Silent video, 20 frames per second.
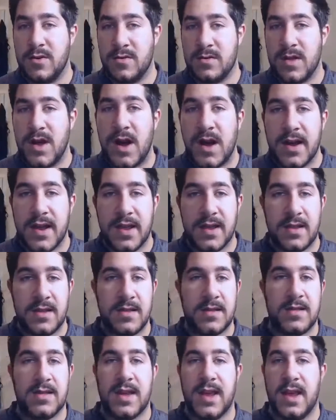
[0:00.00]

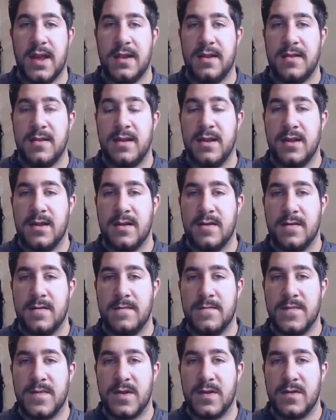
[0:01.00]
logins and
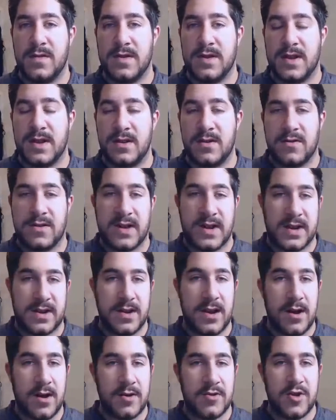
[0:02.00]
your
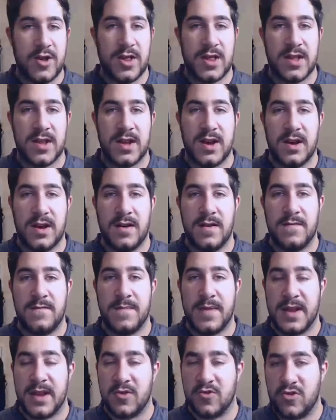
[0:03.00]
technology stuff,
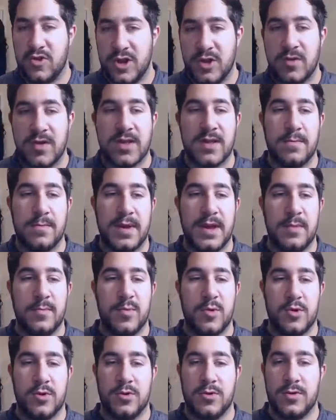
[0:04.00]
being introduced to
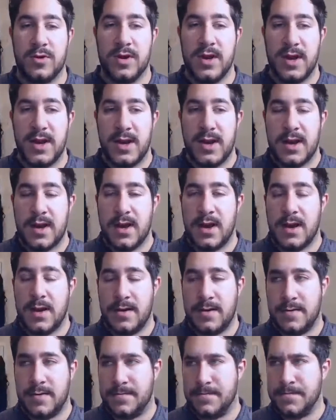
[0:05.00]
people.
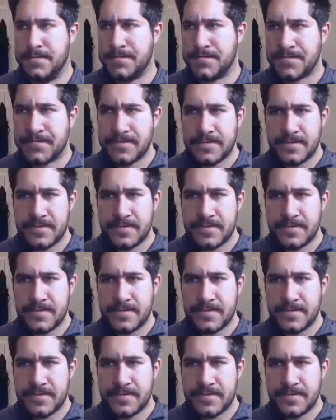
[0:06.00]
Um,